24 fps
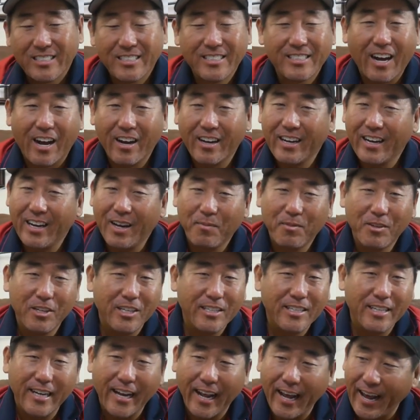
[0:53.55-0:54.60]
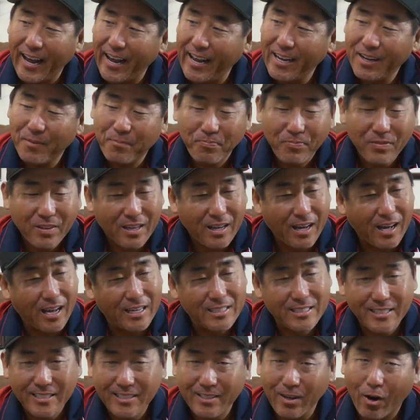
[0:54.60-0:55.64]
stunk it up good today.
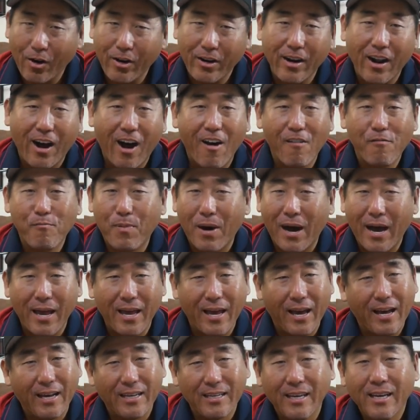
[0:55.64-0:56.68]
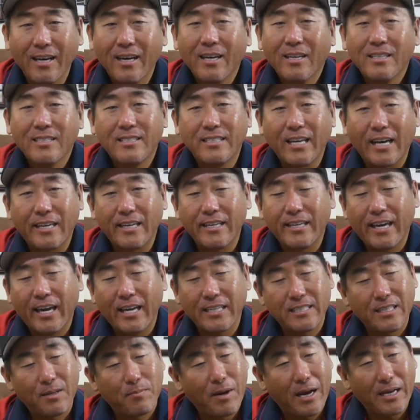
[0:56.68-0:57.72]
Started off by second
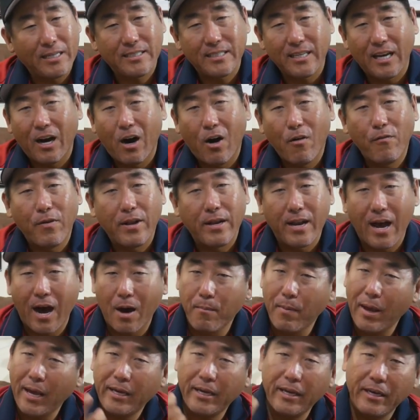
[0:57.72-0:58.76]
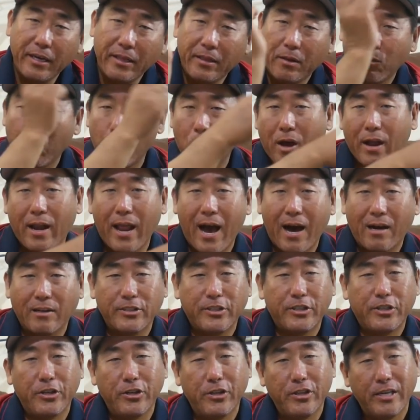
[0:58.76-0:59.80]
guessing myself and not making the run
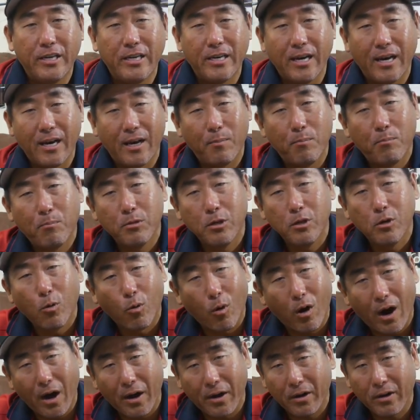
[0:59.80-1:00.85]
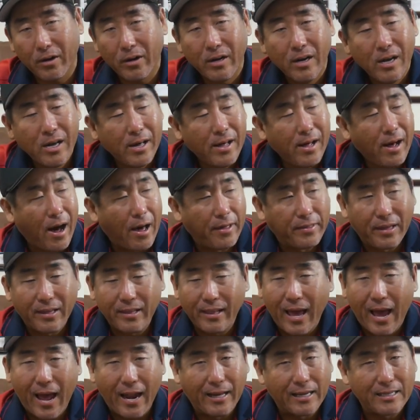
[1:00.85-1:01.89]
out to the blue water on the
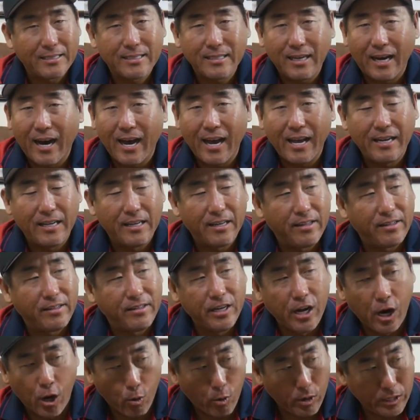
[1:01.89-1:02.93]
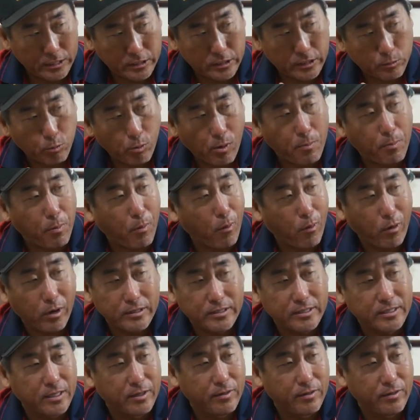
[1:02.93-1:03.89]
Atlantic side. Noah's reports